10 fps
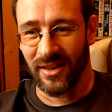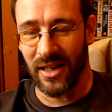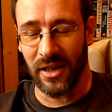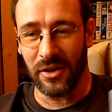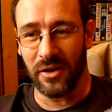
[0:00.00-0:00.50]

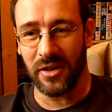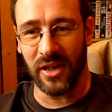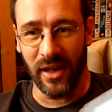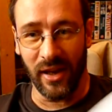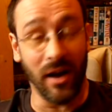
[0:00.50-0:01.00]
Getting
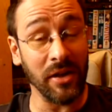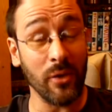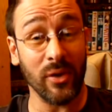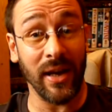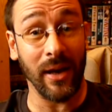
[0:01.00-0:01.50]
nerdy here. I
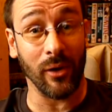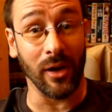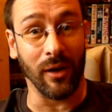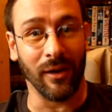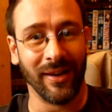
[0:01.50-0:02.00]
don't get out a
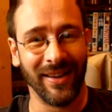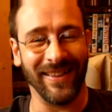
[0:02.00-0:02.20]
lot.